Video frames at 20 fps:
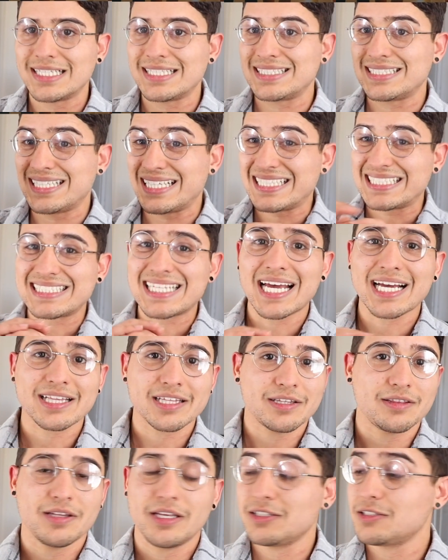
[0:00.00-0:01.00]
it's
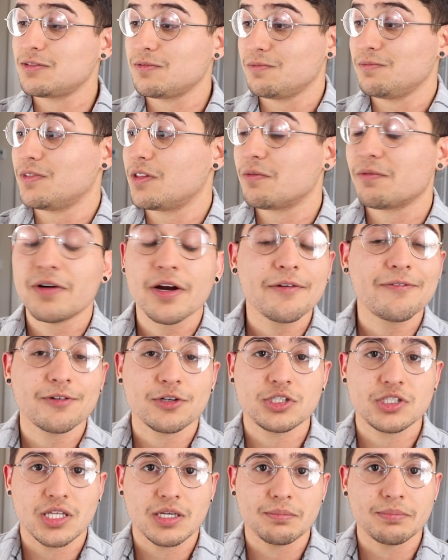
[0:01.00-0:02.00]
the very
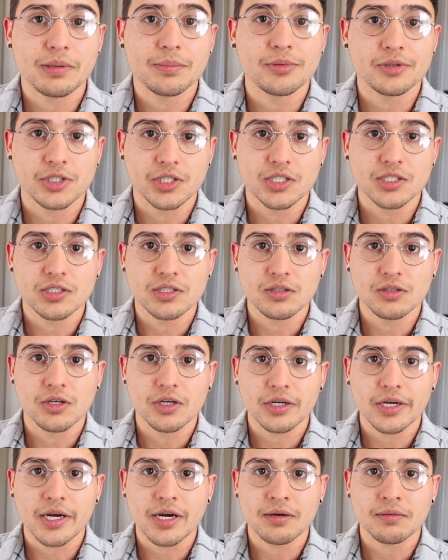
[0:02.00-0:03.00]
first thing people are going to
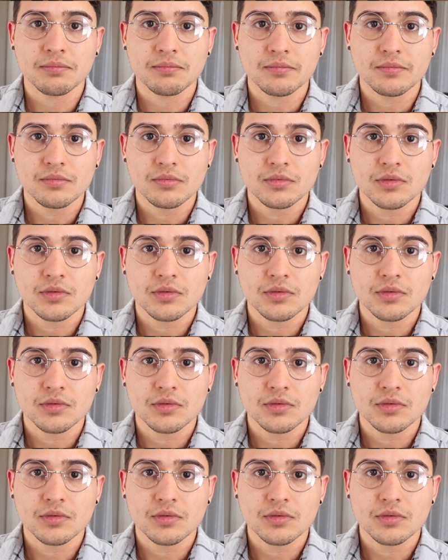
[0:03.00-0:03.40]
look at.